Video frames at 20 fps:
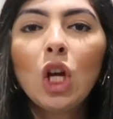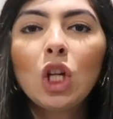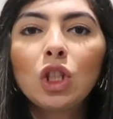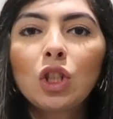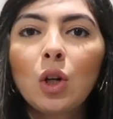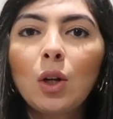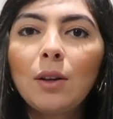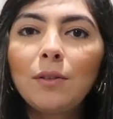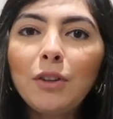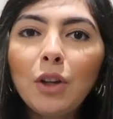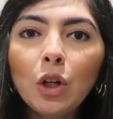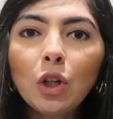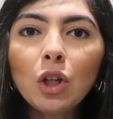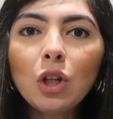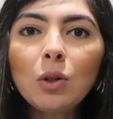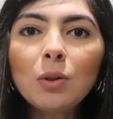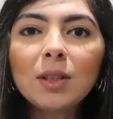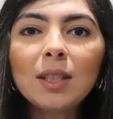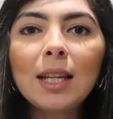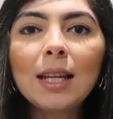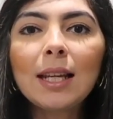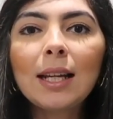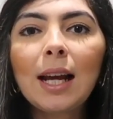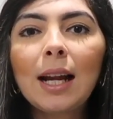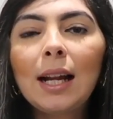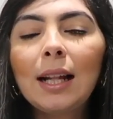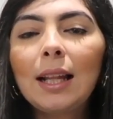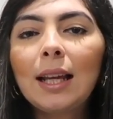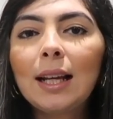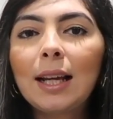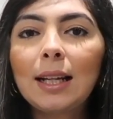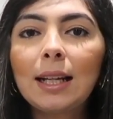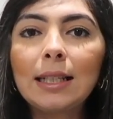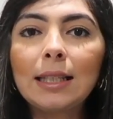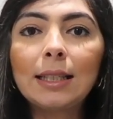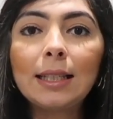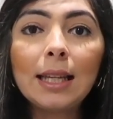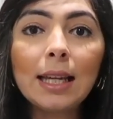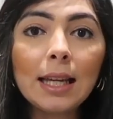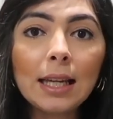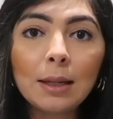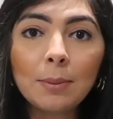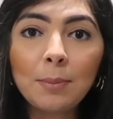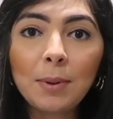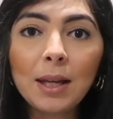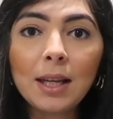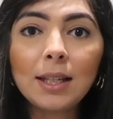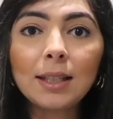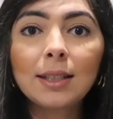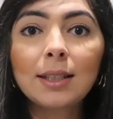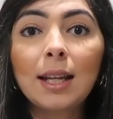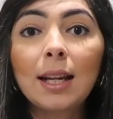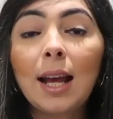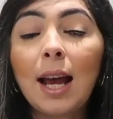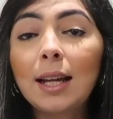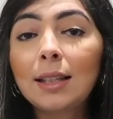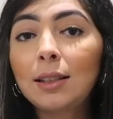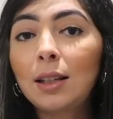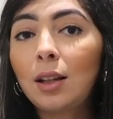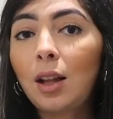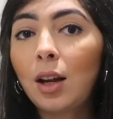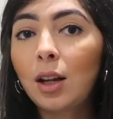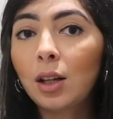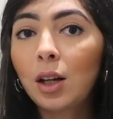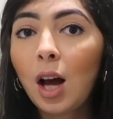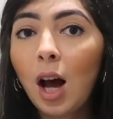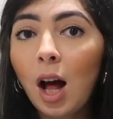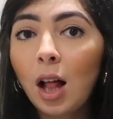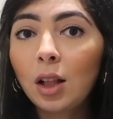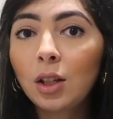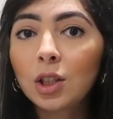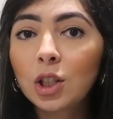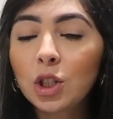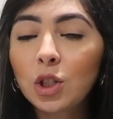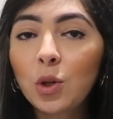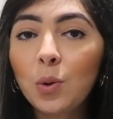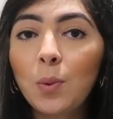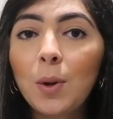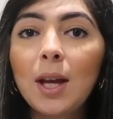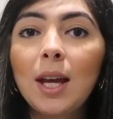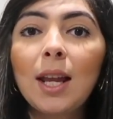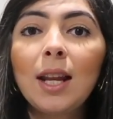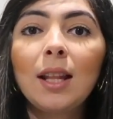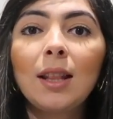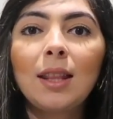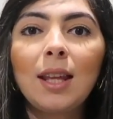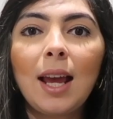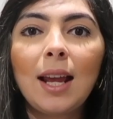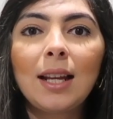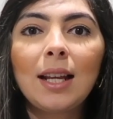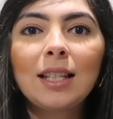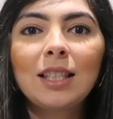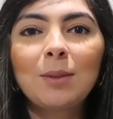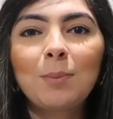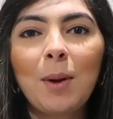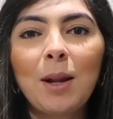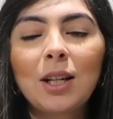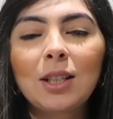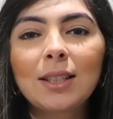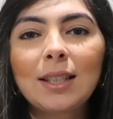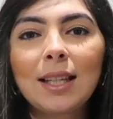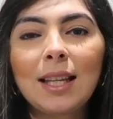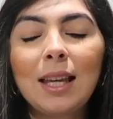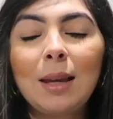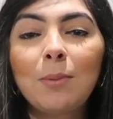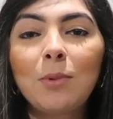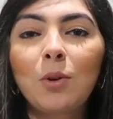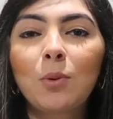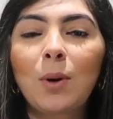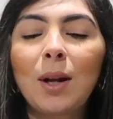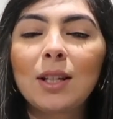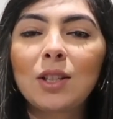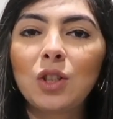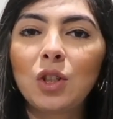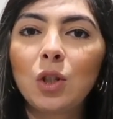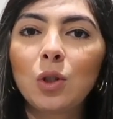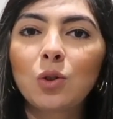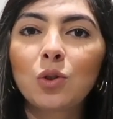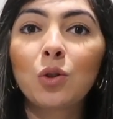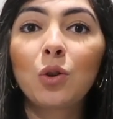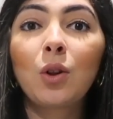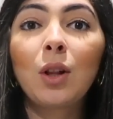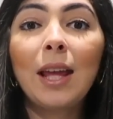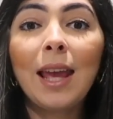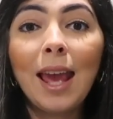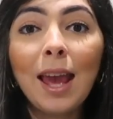So if you're using kind of like an antique piece that has a lot of color to it, then it's better to keep the rest neutral.